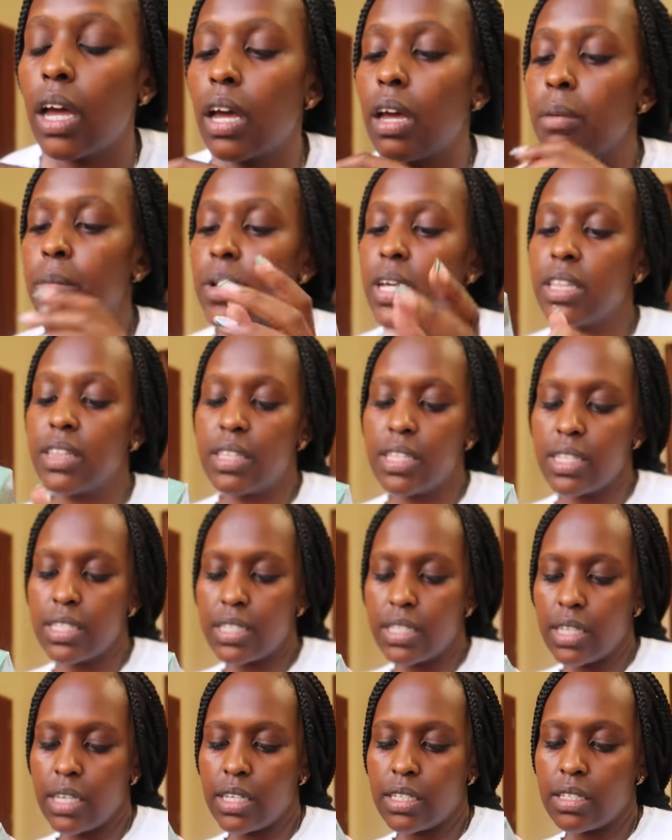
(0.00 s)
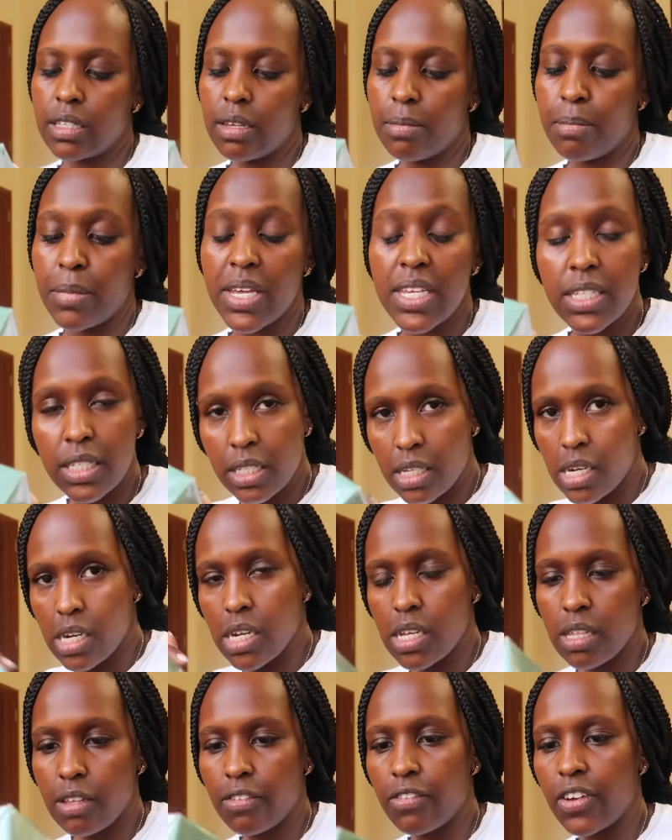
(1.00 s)
And this is the
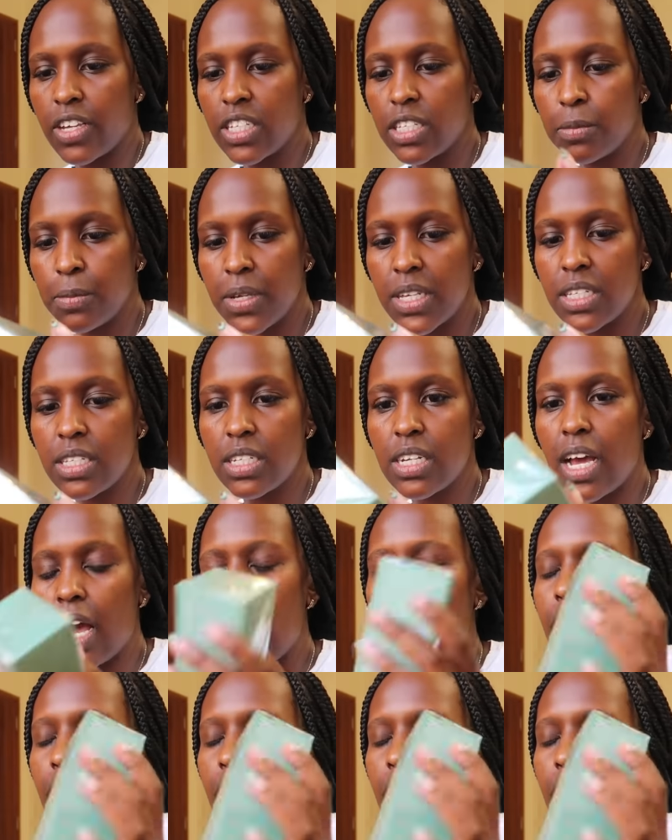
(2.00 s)
mist, the face mist.